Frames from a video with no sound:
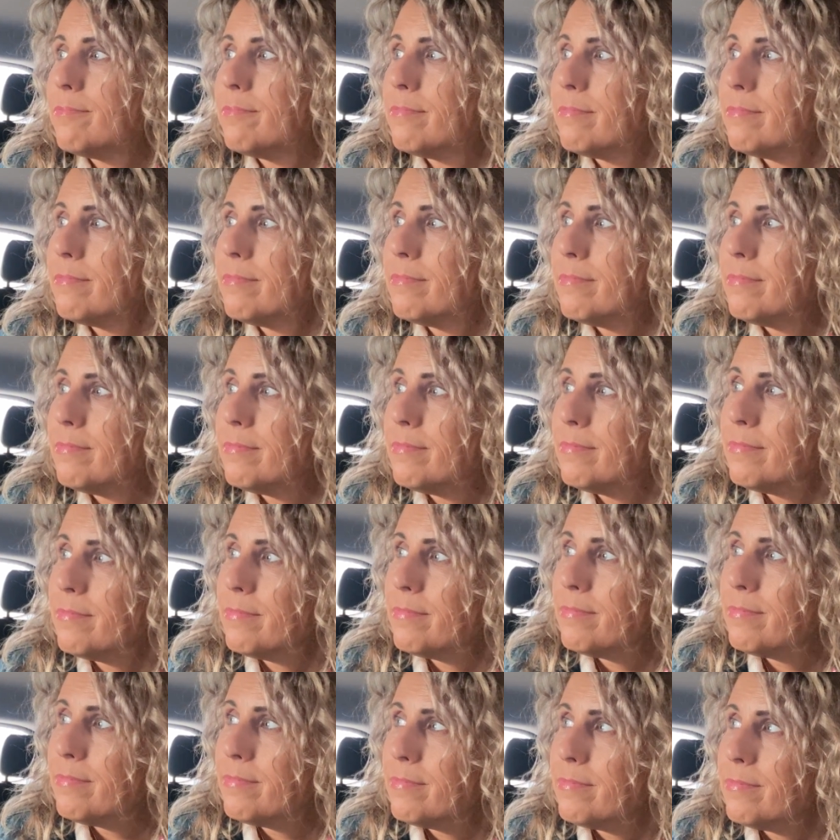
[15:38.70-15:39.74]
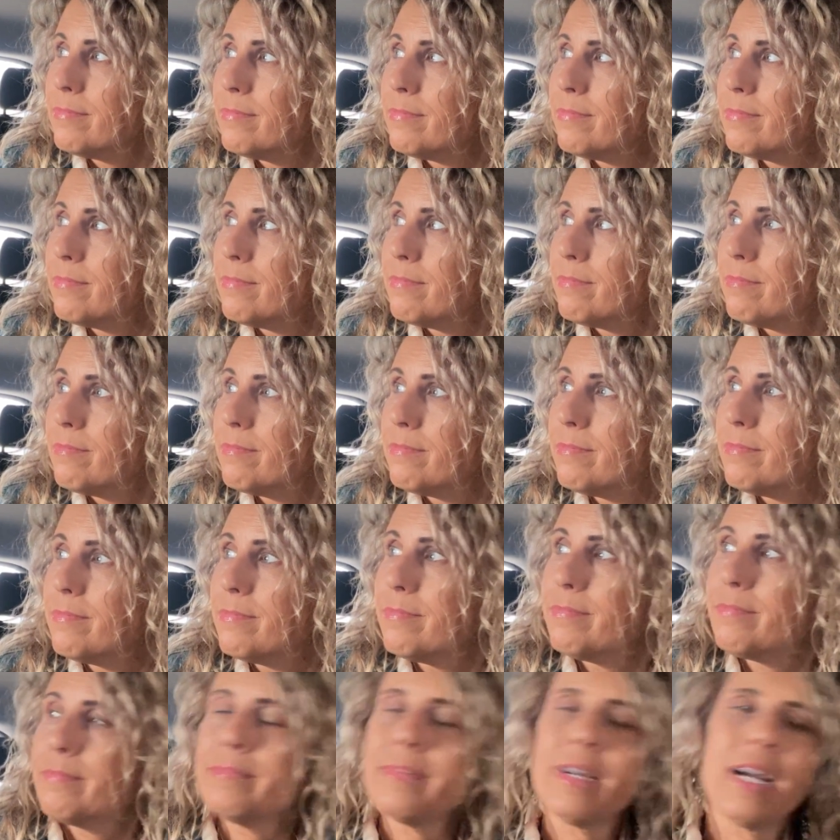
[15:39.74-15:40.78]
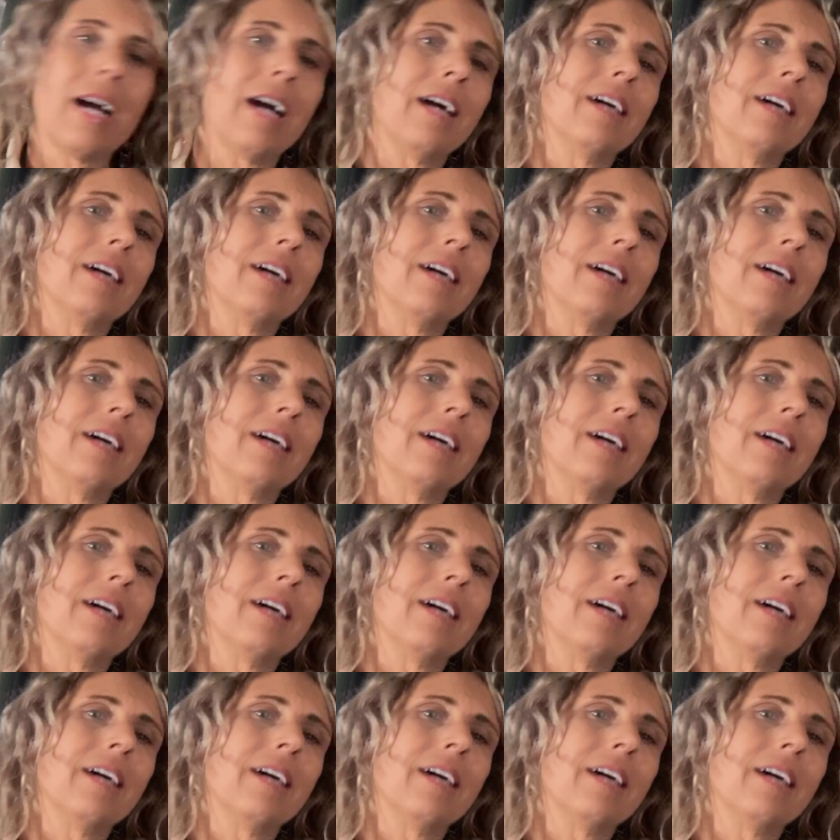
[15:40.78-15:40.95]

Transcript: (no one is talking)